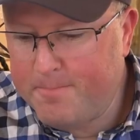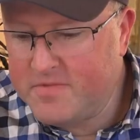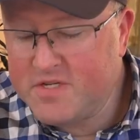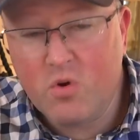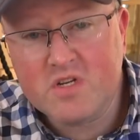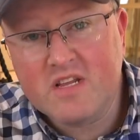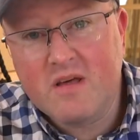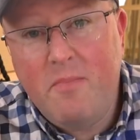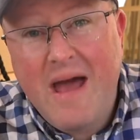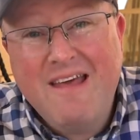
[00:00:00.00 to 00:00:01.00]
So what are
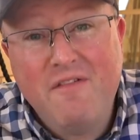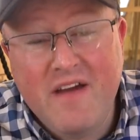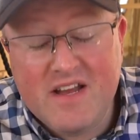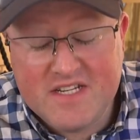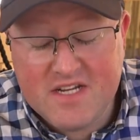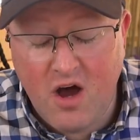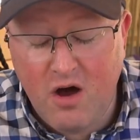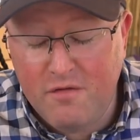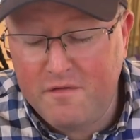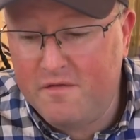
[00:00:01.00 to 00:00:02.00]
the benefits
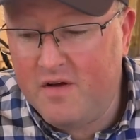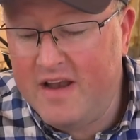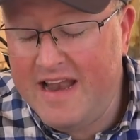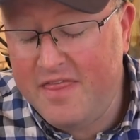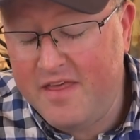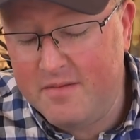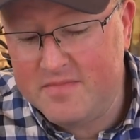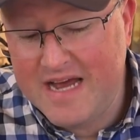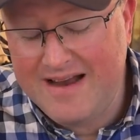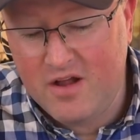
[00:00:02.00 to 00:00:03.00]
of lithium
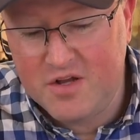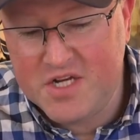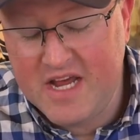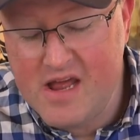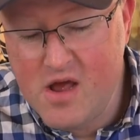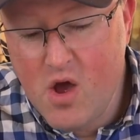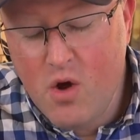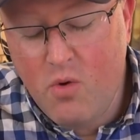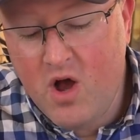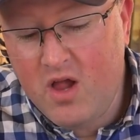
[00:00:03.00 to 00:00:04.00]
technology?
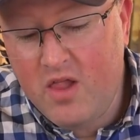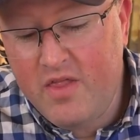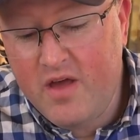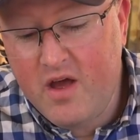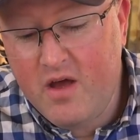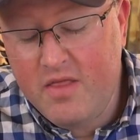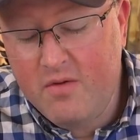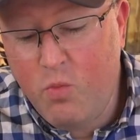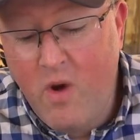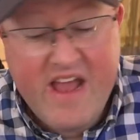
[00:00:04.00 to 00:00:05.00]
Well, the,
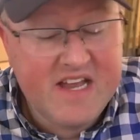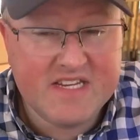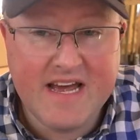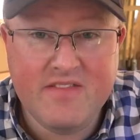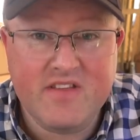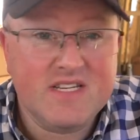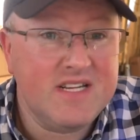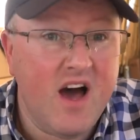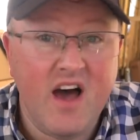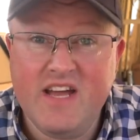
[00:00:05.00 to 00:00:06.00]
the weight and the
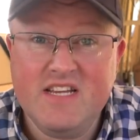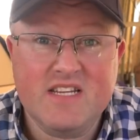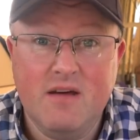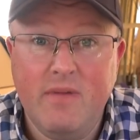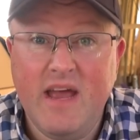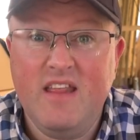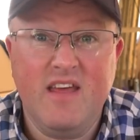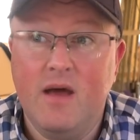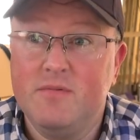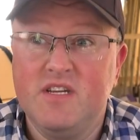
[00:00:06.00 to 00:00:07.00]
size can be
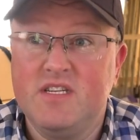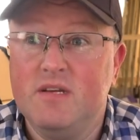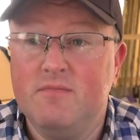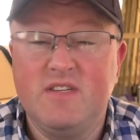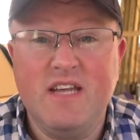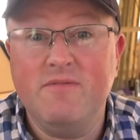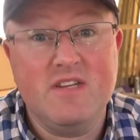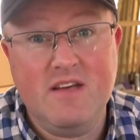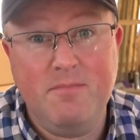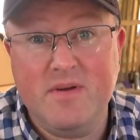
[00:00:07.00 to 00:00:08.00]
anything up to
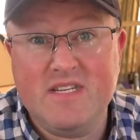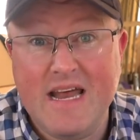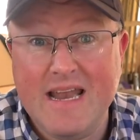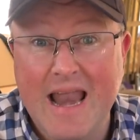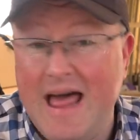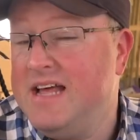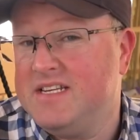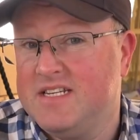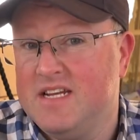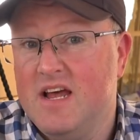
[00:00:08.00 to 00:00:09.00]
70%
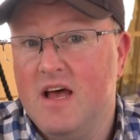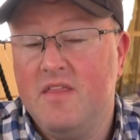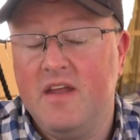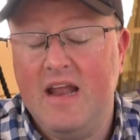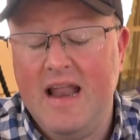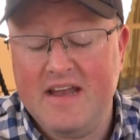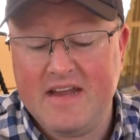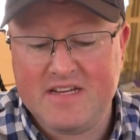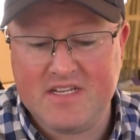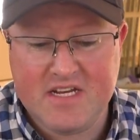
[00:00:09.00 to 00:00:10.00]
less than a lead
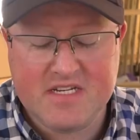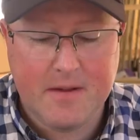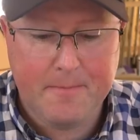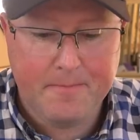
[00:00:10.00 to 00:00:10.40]
acid.